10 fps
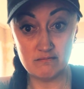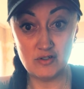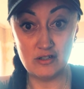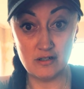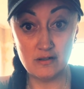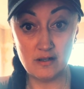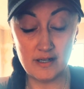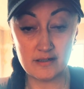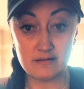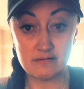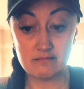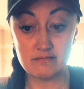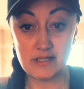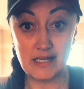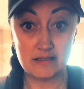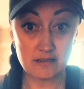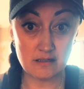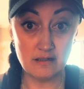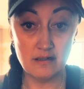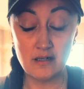you know, like
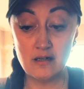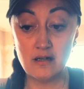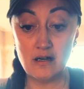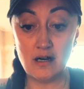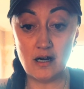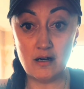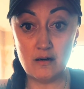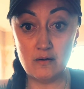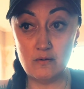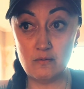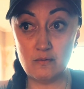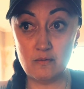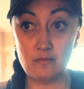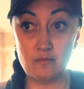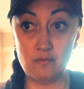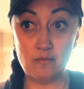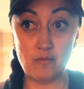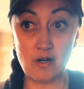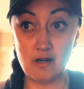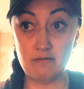cancer, I
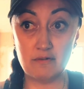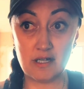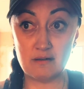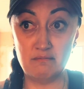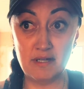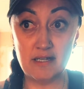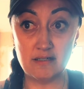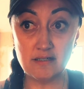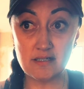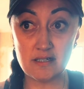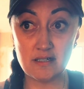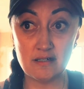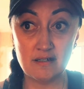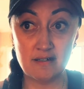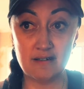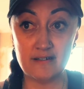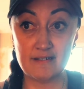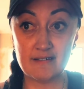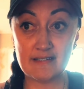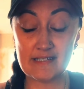recommend
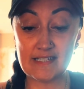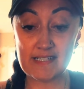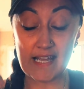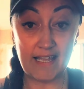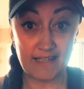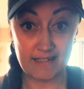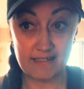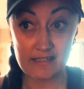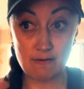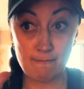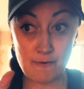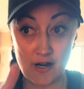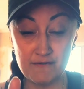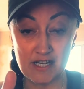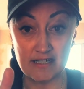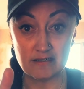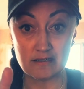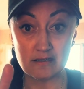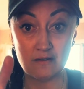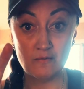to take it 5
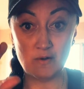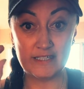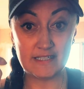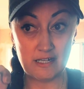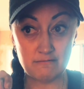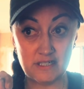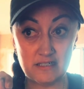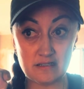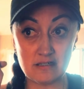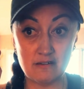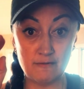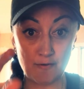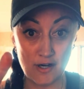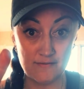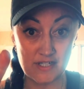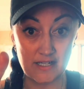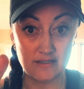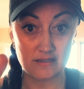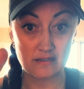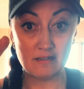days. 1 day rest, 5
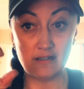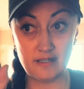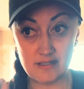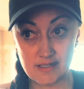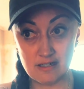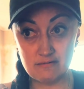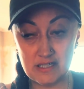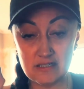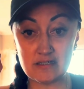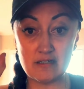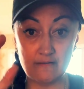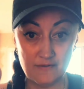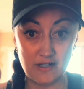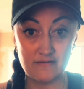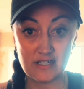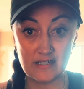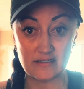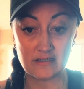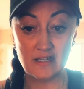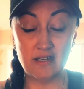days. Another day rest, 5
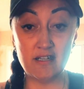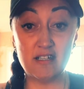days,